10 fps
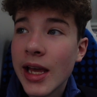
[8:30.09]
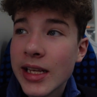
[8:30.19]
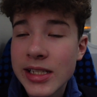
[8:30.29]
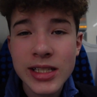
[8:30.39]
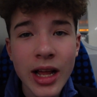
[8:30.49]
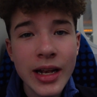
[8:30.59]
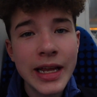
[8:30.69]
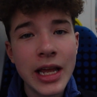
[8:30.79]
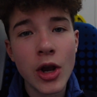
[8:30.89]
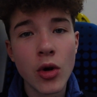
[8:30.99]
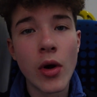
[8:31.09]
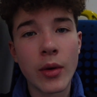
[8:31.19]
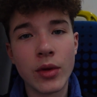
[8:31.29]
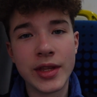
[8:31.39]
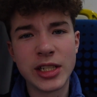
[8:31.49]
It's slightly
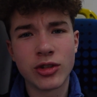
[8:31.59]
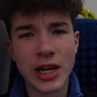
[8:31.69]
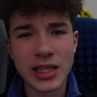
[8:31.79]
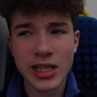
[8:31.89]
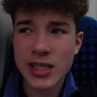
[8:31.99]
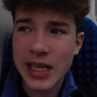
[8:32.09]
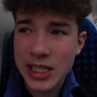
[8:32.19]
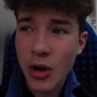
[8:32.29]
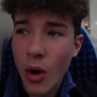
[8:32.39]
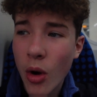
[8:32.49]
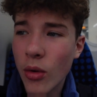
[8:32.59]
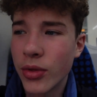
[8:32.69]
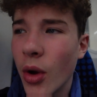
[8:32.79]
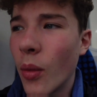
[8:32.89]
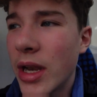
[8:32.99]
annoying with these trains because they're so old.
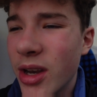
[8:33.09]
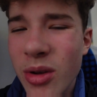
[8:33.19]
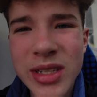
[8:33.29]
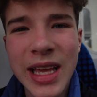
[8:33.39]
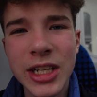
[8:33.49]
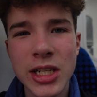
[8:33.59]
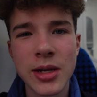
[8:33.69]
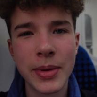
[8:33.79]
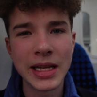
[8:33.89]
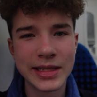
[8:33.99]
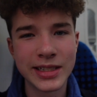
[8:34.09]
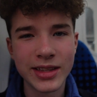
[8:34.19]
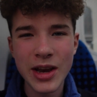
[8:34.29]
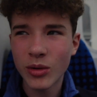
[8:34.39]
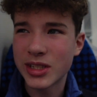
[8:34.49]
The windows, they're just a bit,
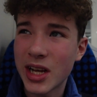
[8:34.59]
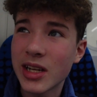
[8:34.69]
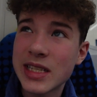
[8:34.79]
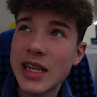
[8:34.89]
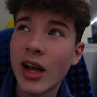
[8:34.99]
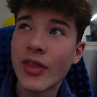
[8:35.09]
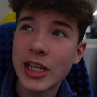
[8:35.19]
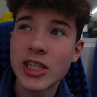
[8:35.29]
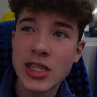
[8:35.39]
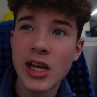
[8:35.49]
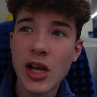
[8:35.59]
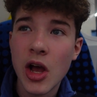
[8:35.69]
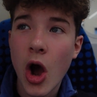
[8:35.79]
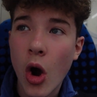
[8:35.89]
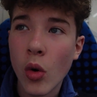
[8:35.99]
they're not dirty, they're just
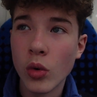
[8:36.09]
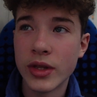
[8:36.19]
old.